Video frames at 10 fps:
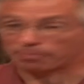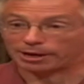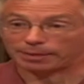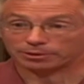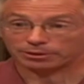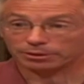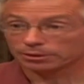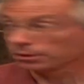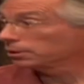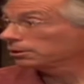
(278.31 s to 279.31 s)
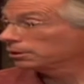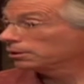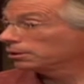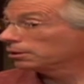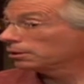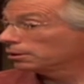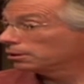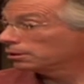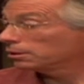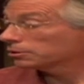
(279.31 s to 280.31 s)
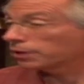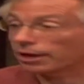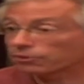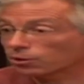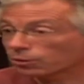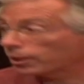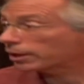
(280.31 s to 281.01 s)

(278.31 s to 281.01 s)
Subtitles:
popular. So now the only way to